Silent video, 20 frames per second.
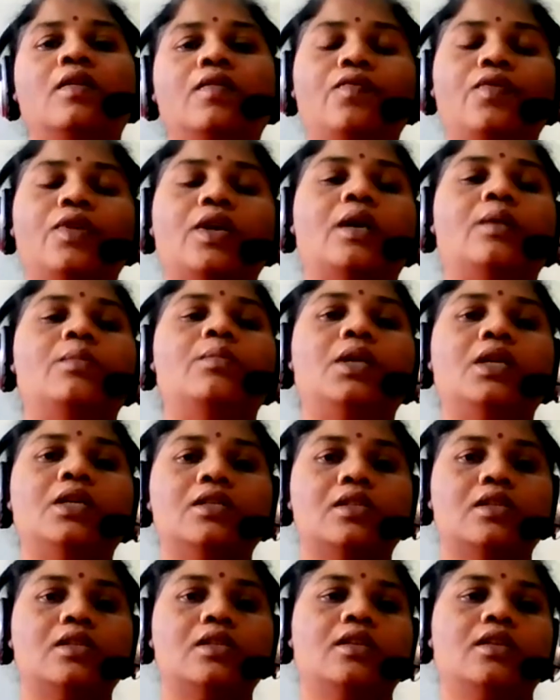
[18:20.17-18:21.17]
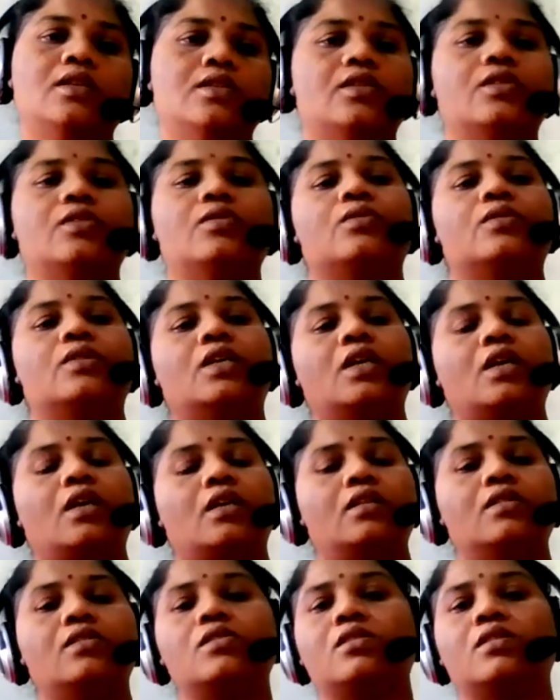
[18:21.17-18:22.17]
from a generation to the
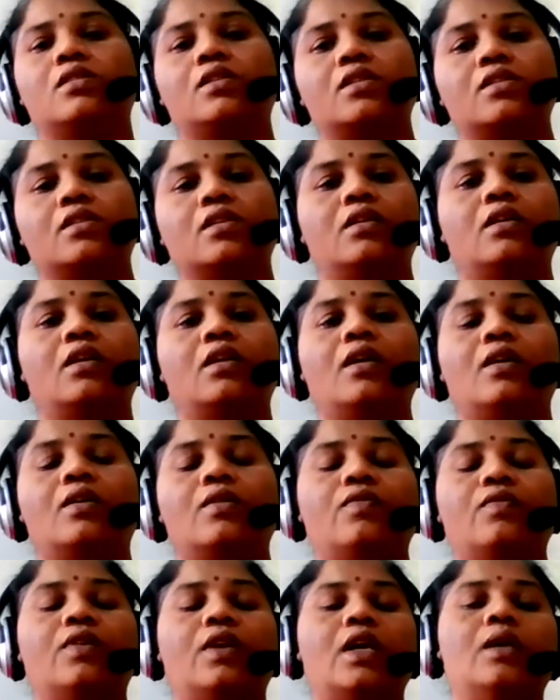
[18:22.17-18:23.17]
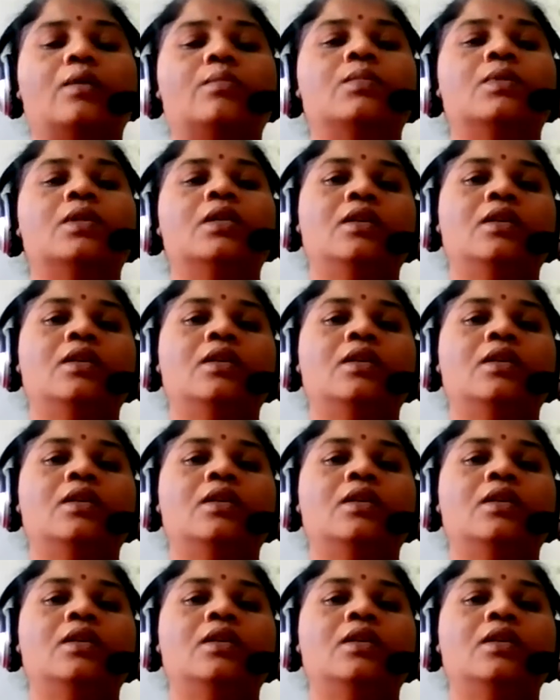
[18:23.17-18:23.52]
other generation, or from